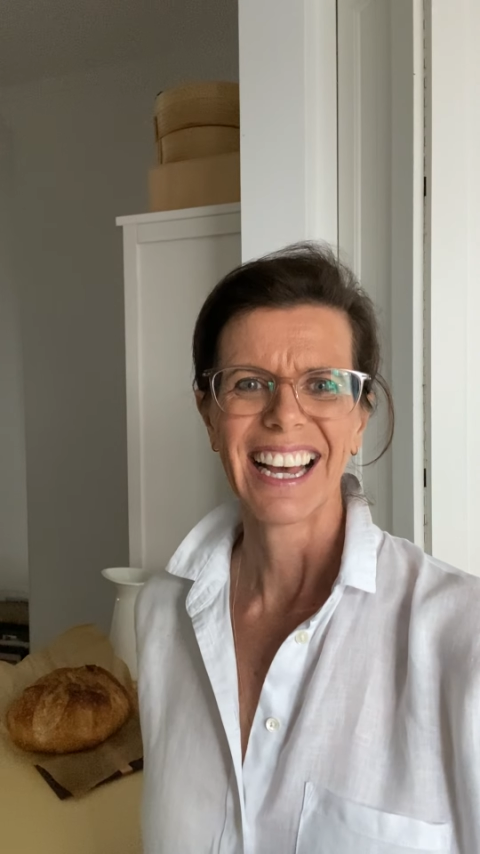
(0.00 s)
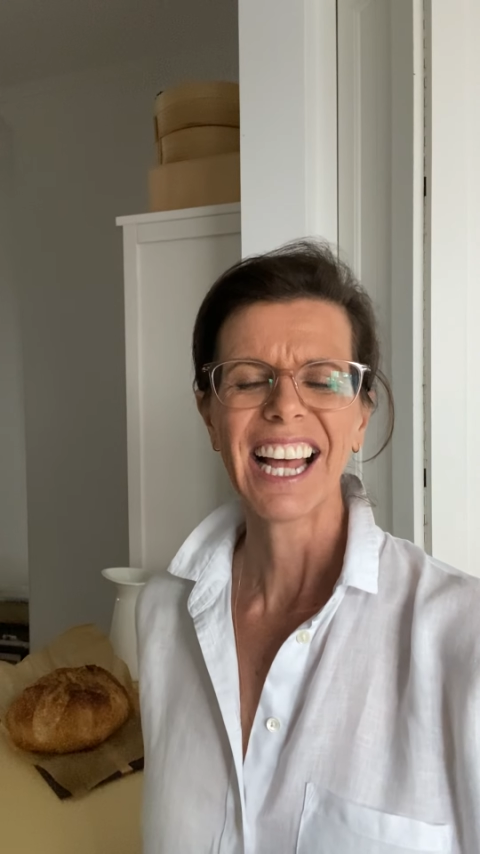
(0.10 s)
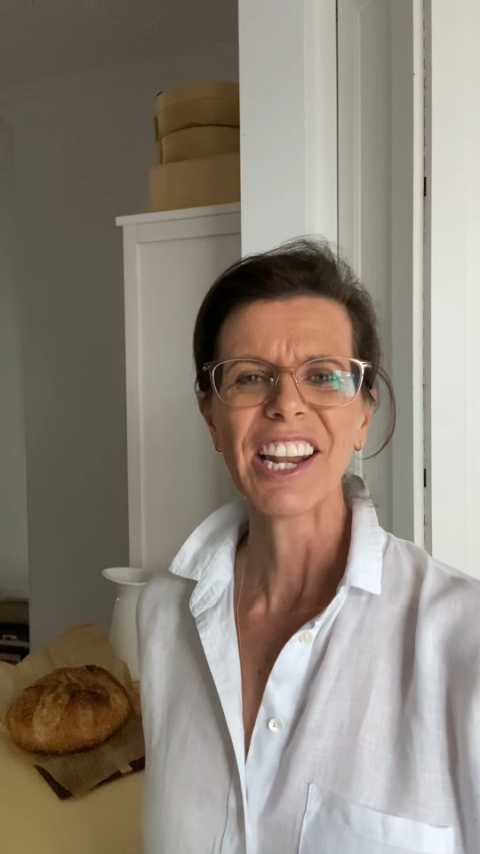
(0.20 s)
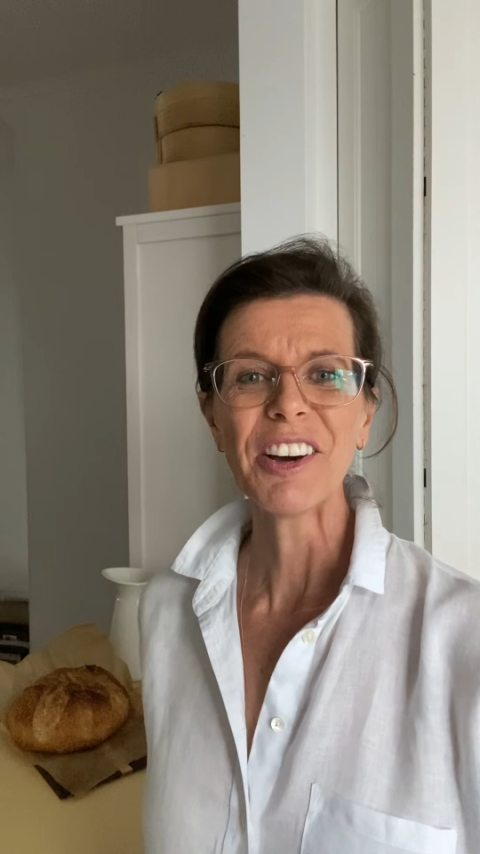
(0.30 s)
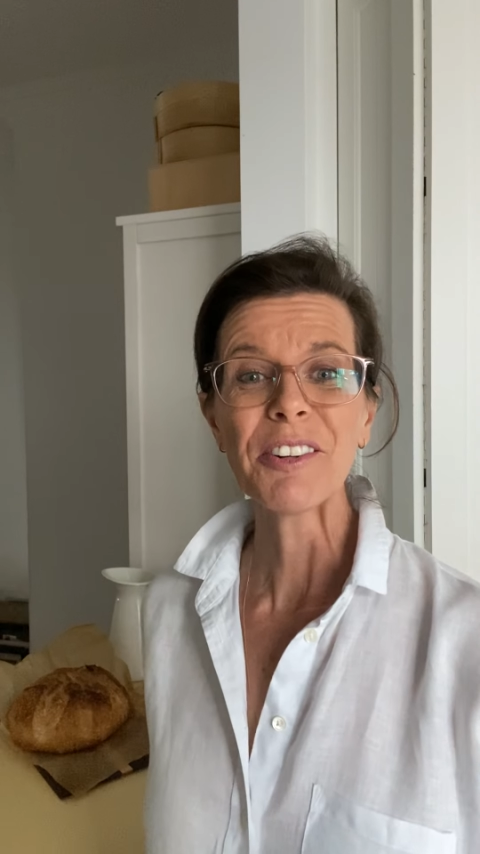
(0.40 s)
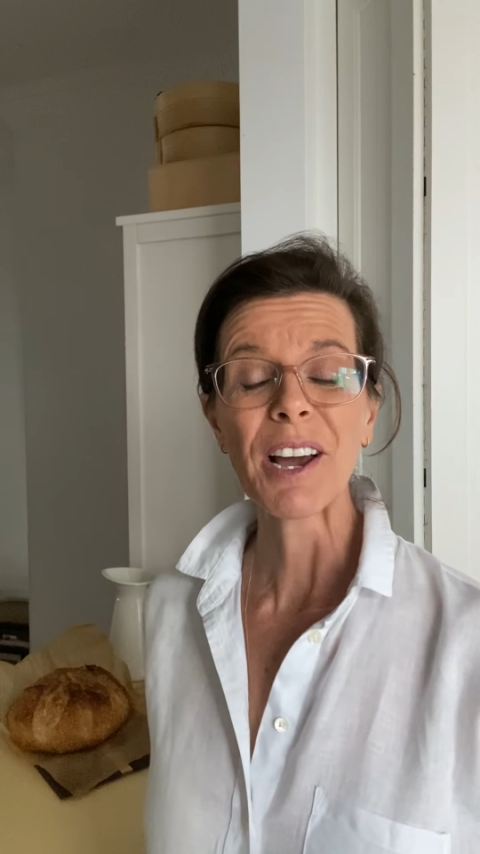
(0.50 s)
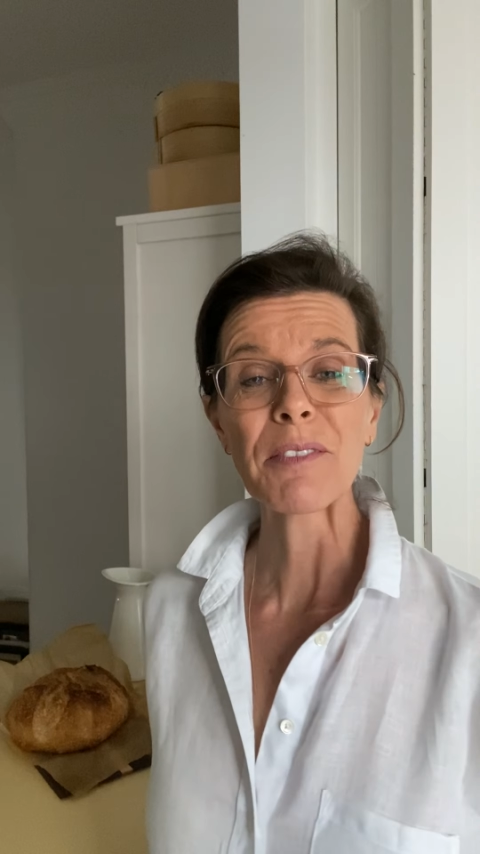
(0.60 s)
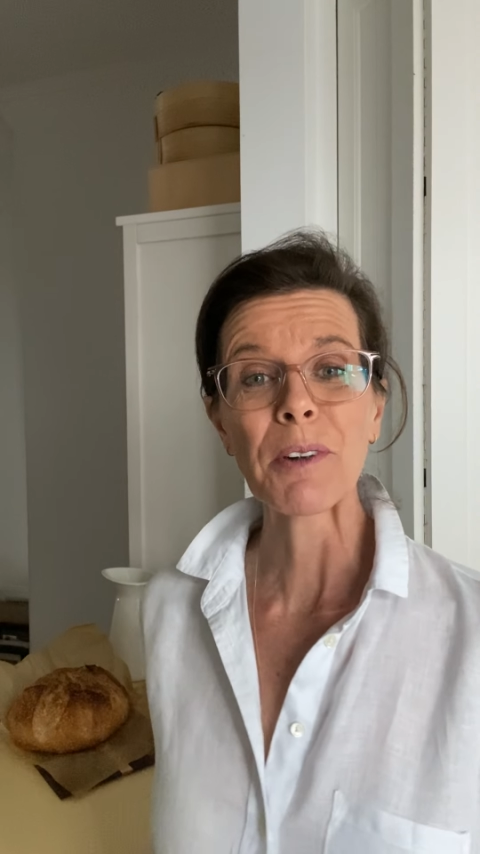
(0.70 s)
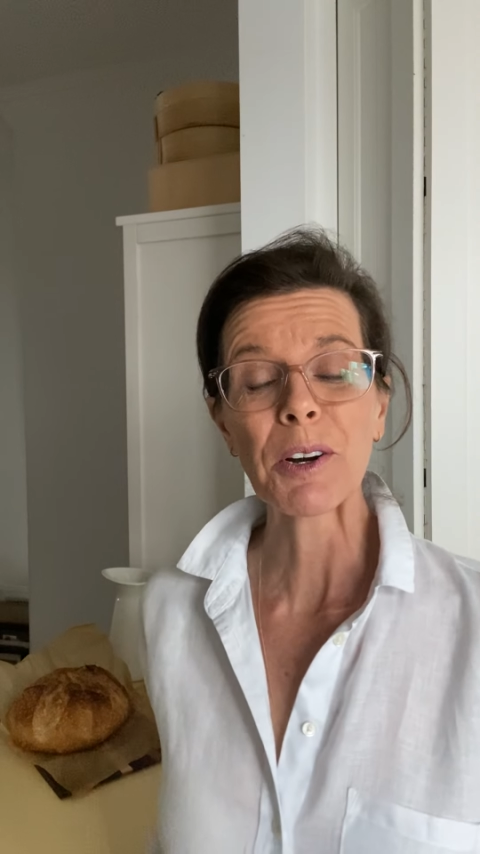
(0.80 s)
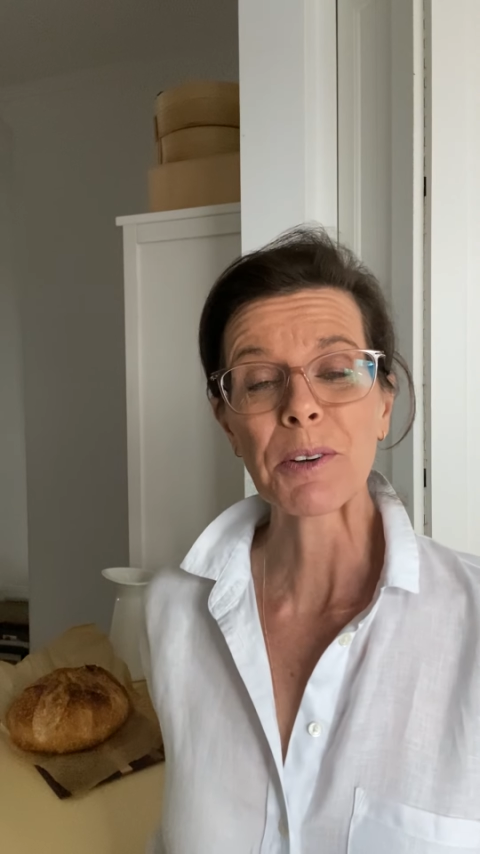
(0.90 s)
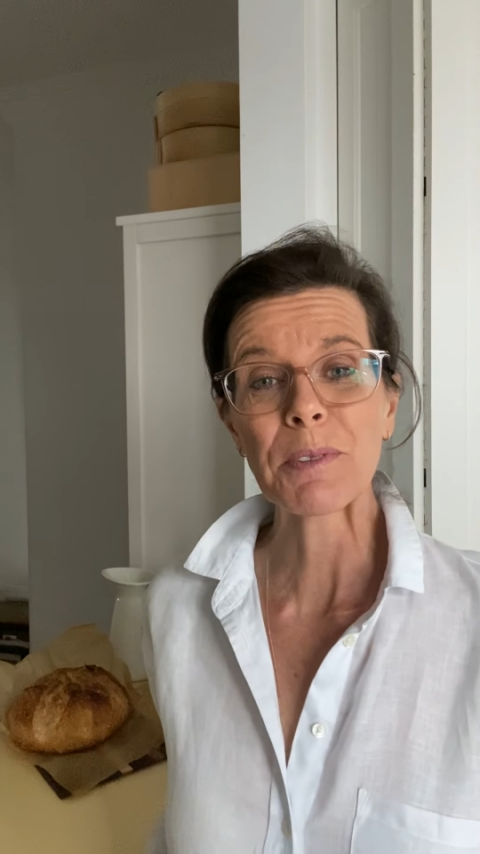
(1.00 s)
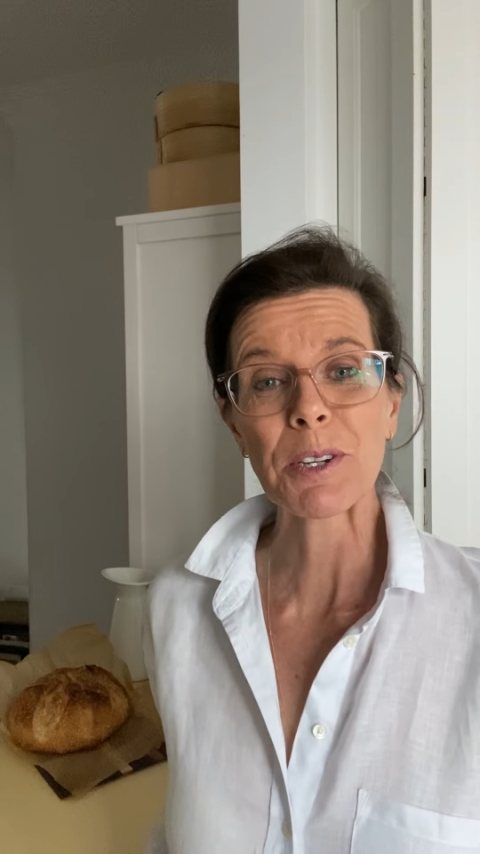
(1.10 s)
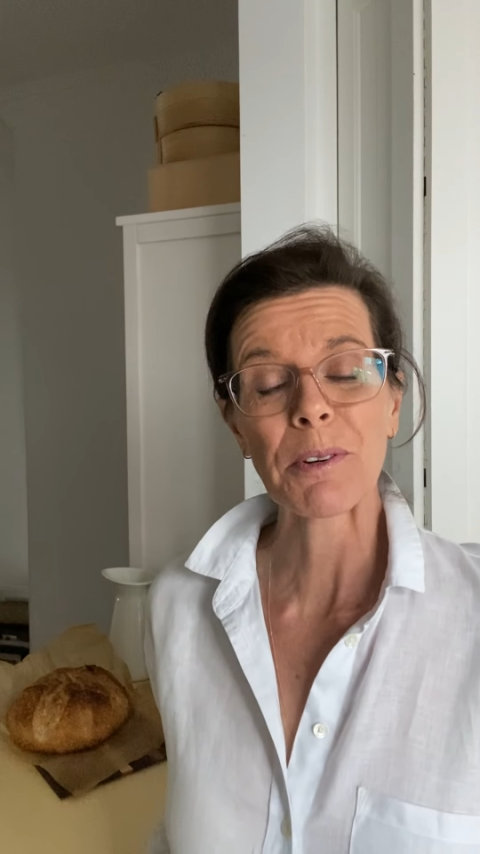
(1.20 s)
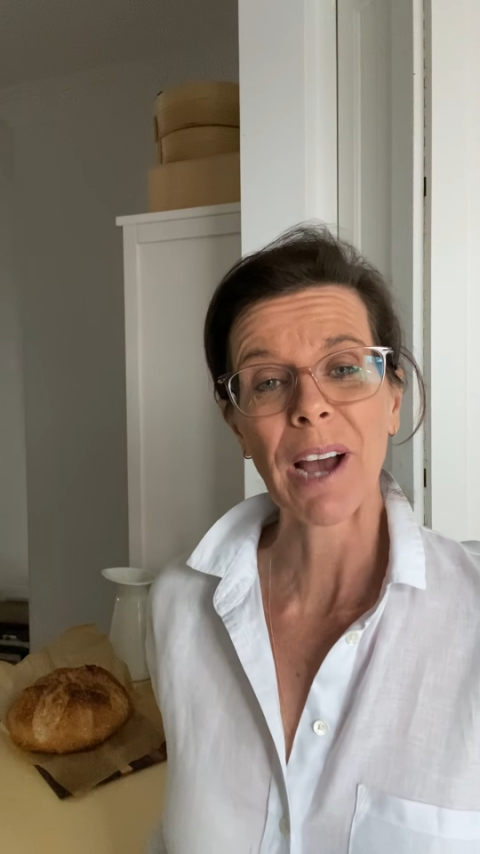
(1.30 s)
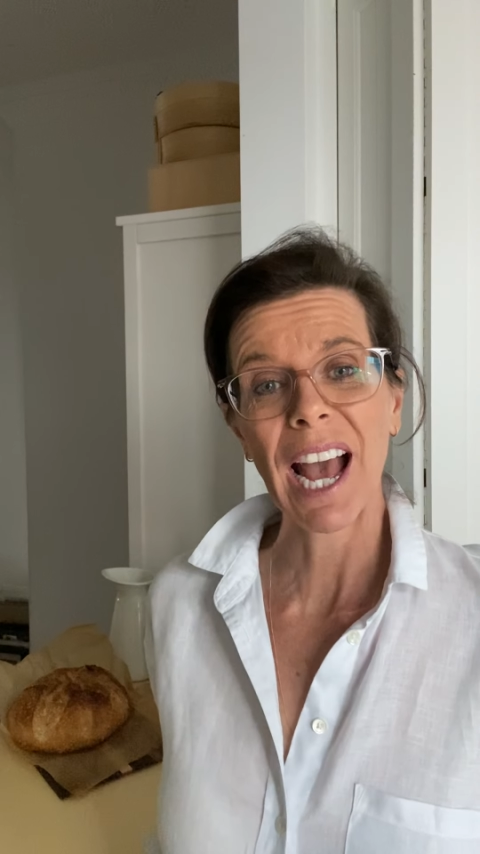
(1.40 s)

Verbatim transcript: Hello and welcome to